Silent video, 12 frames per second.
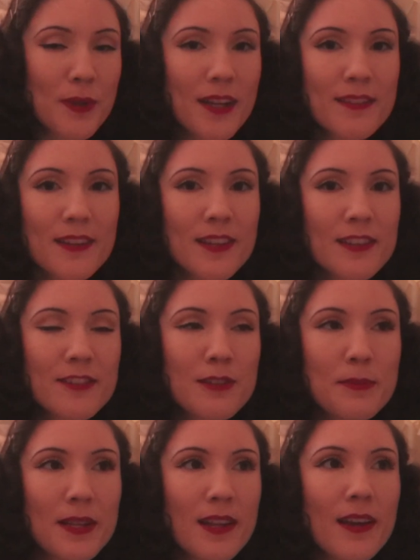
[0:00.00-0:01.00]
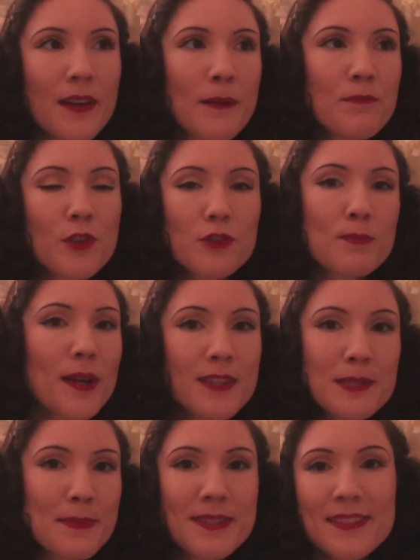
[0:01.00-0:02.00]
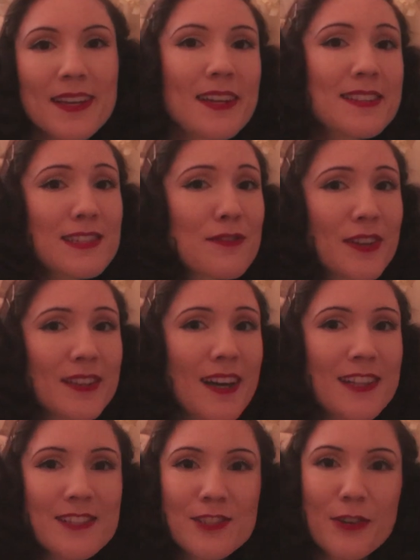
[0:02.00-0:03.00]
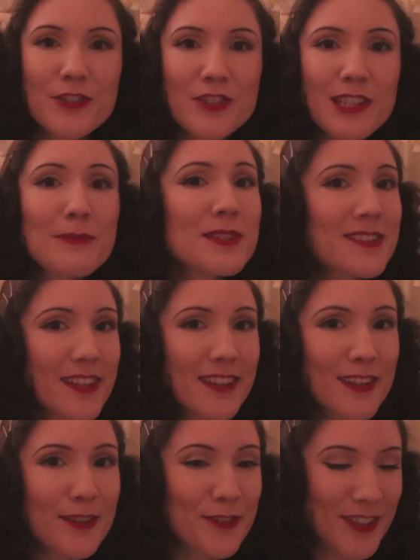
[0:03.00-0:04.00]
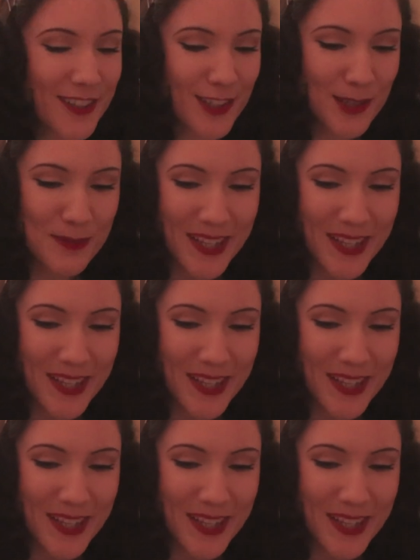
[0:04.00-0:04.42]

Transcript: week, because it needs to be like, there's buttons missing and stuff like that, so it's just gonna be sitting there for a little